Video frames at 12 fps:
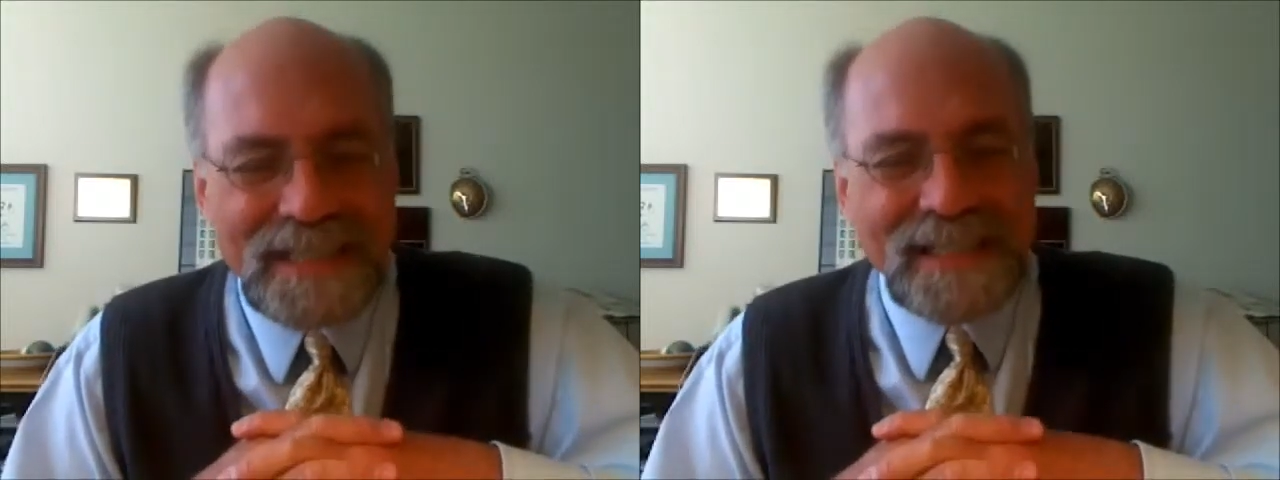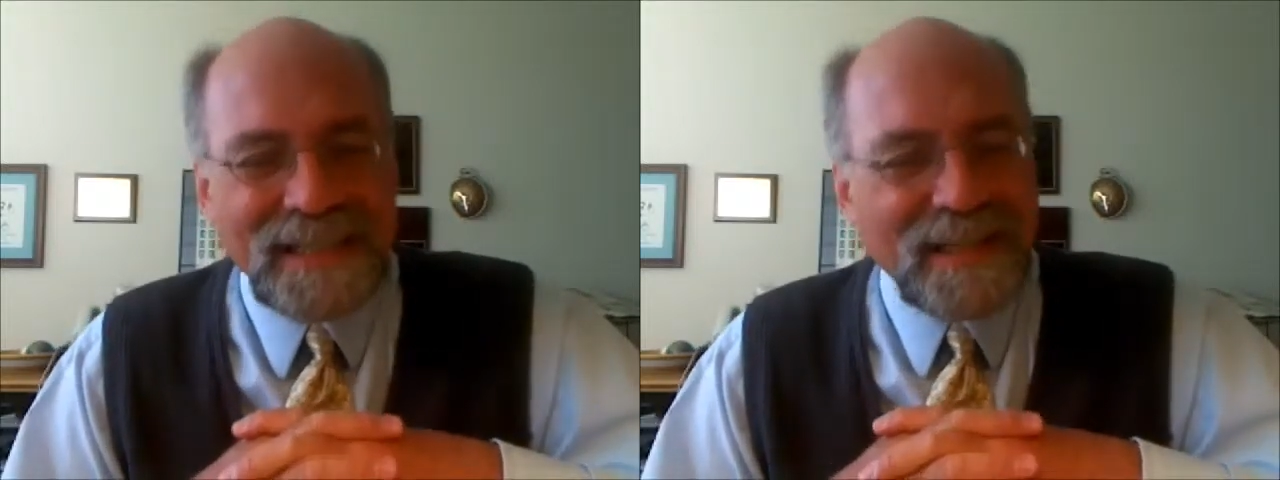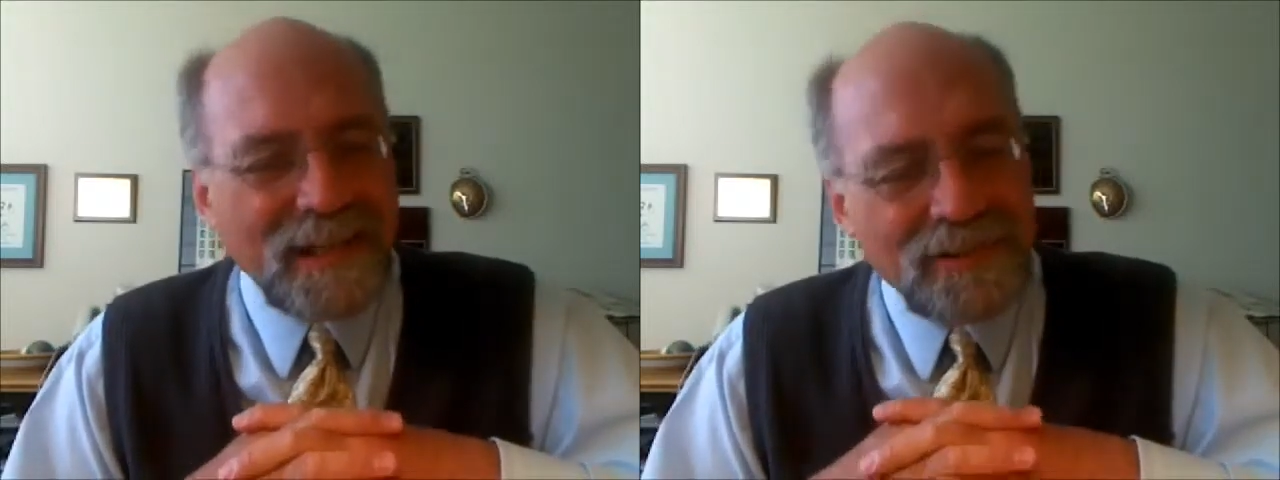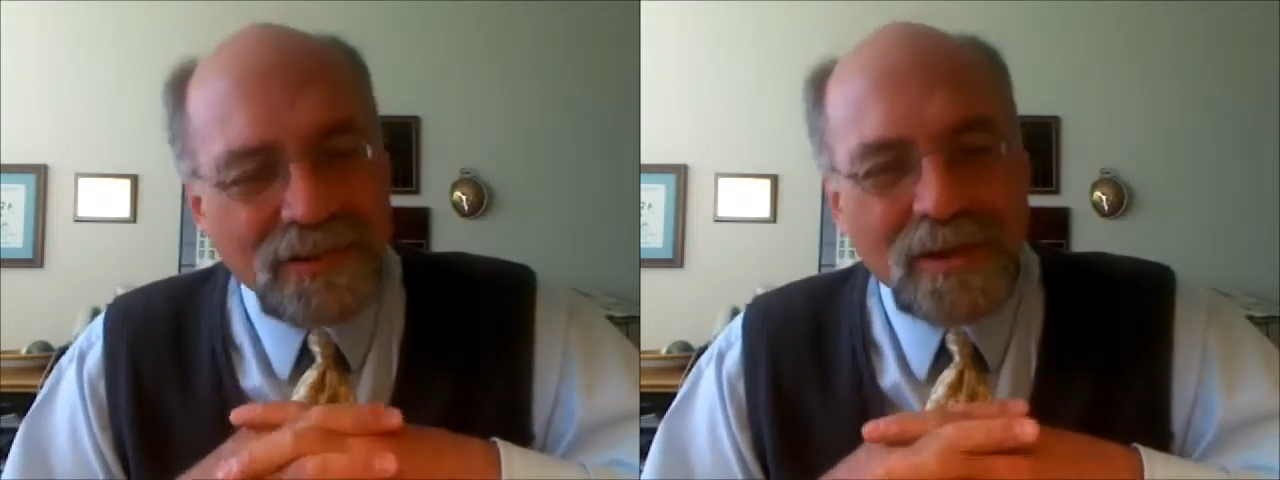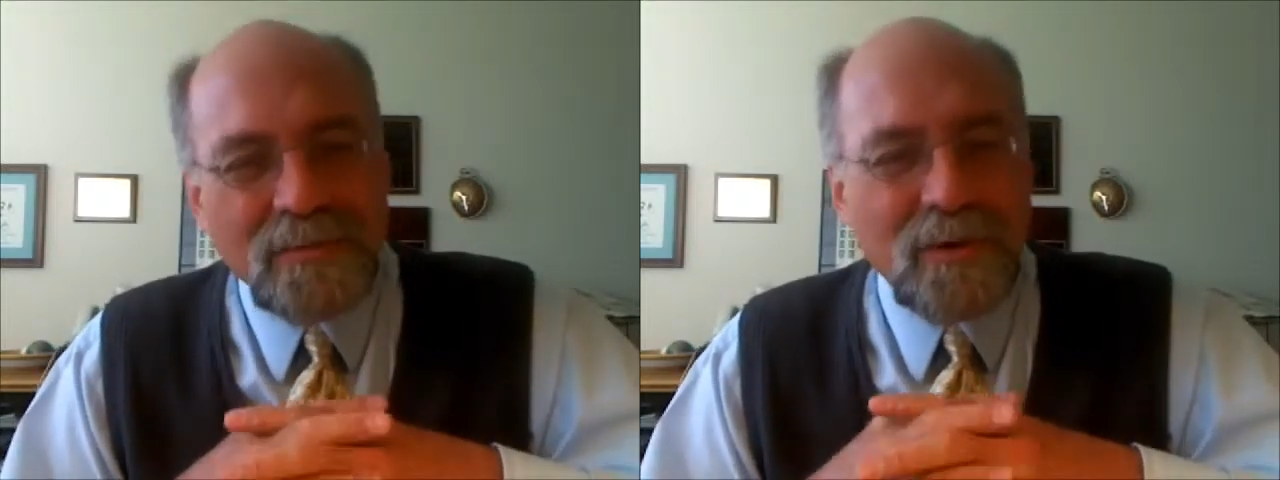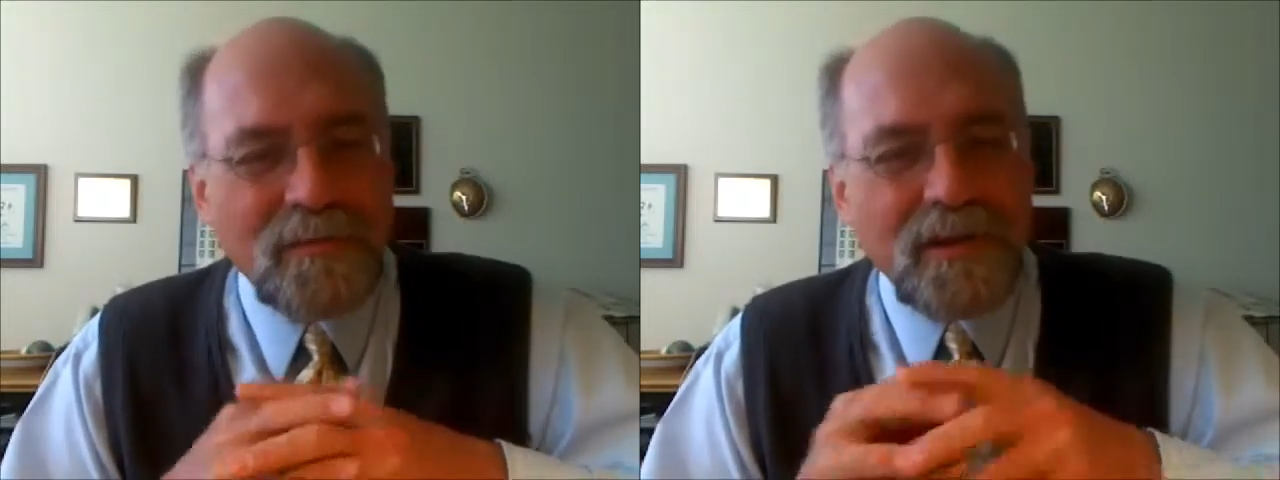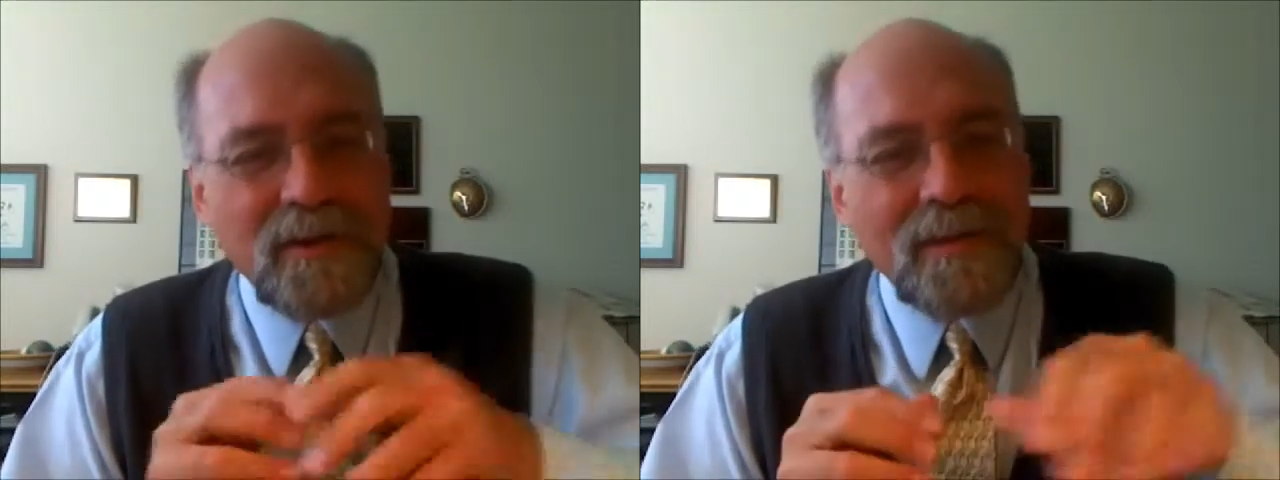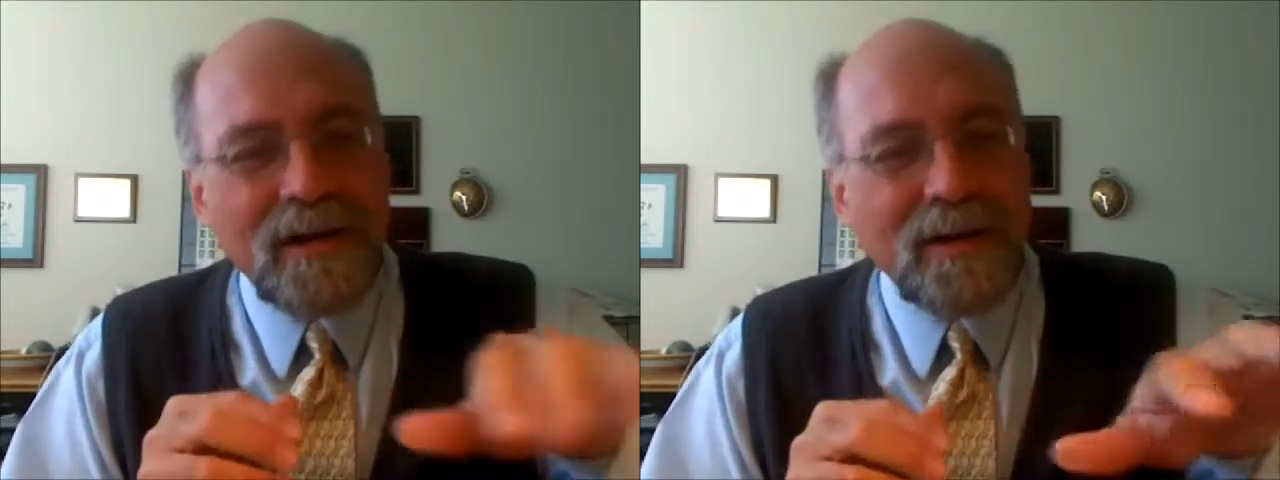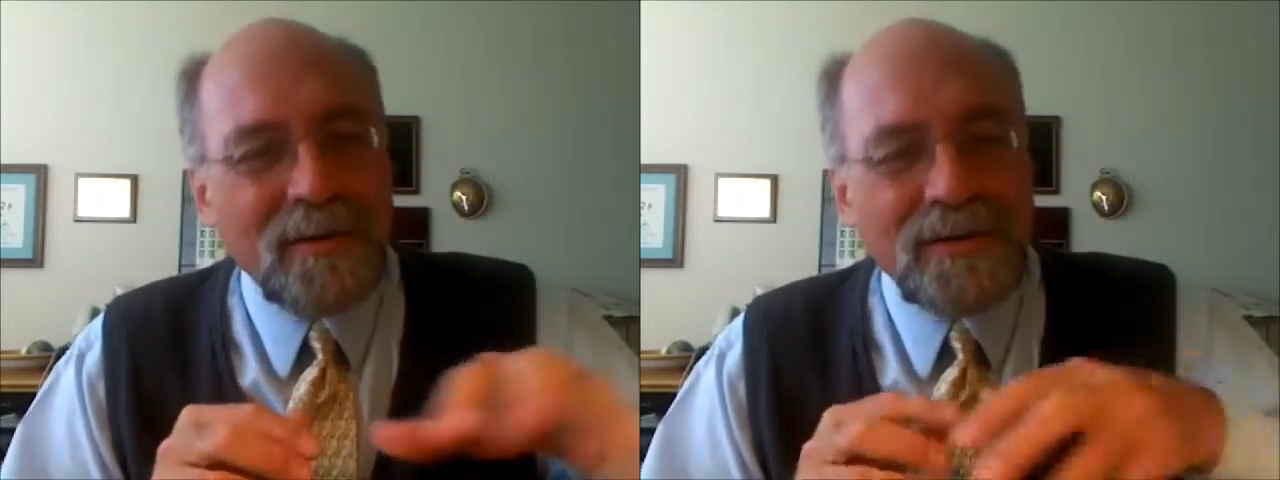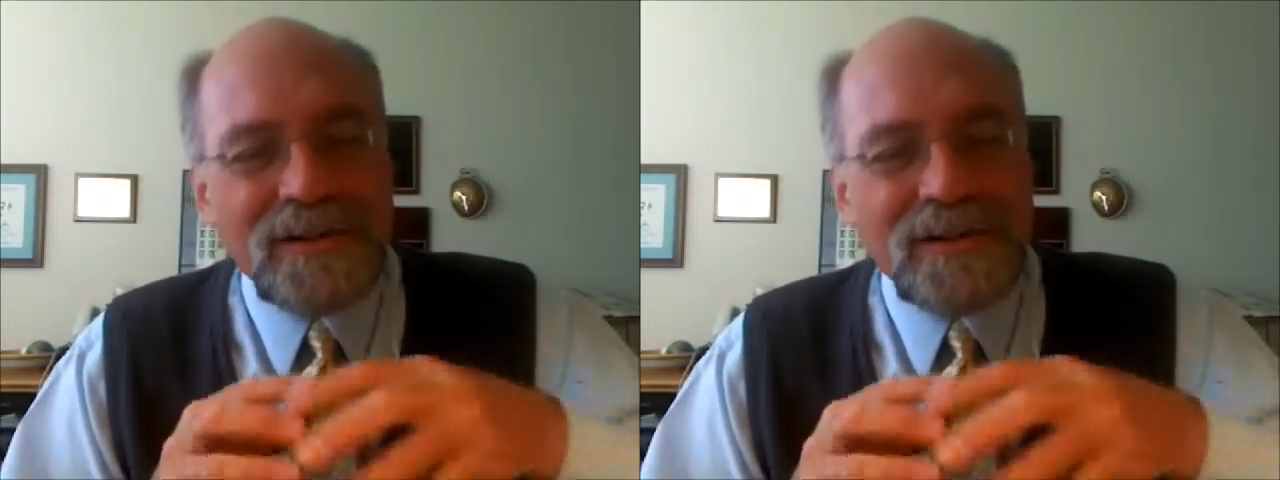And I took them over there. Mary was